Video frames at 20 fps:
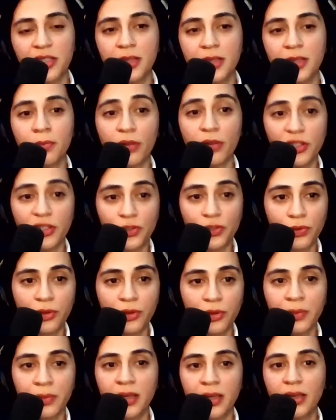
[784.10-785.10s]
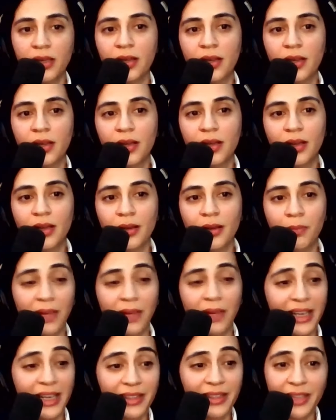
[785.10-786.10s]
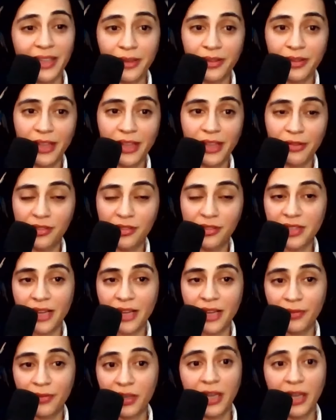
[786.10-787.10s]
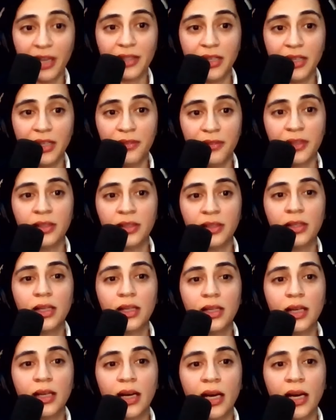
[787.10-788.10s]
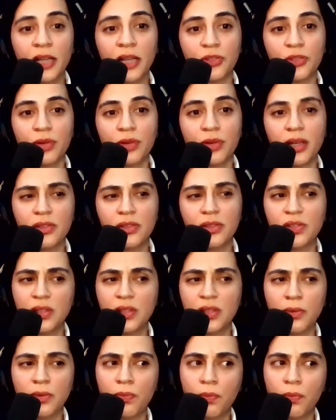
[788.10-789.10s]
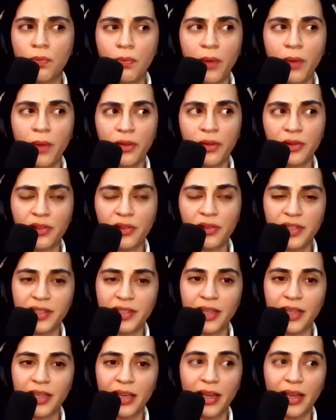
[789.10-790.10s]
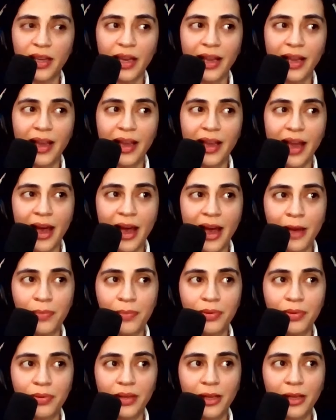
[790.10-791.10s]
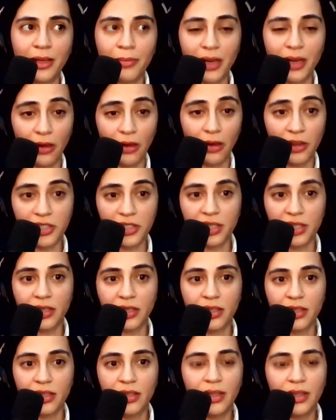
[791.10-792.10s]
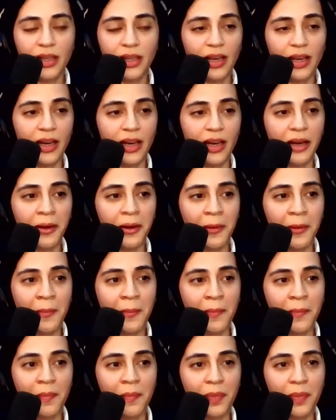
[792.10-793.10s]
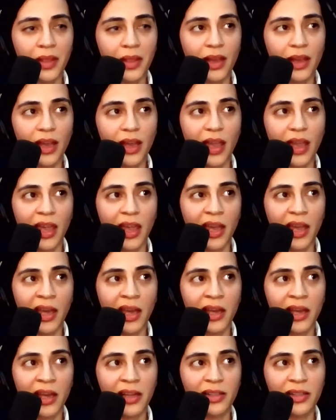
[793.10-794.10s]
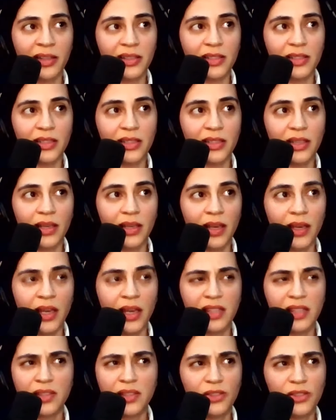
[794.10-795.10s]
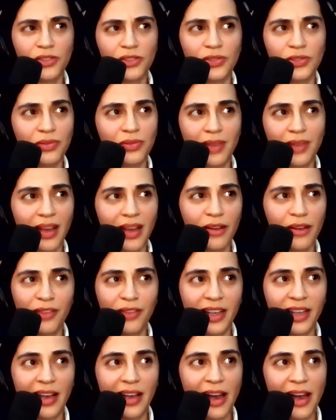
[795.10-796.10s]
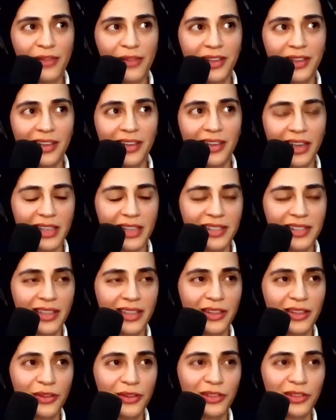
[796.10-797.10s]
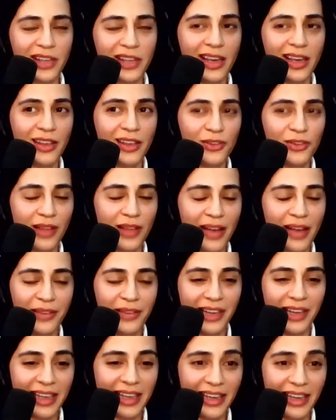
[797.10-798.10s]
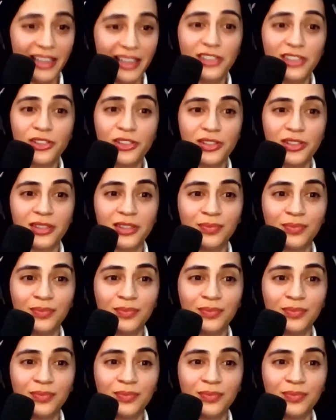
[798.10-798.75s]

brainstorming, playing devil's advocate, even trying to see whether there is a gap in my logic. And it's just kind of like having, like I said the other day, having like an intern.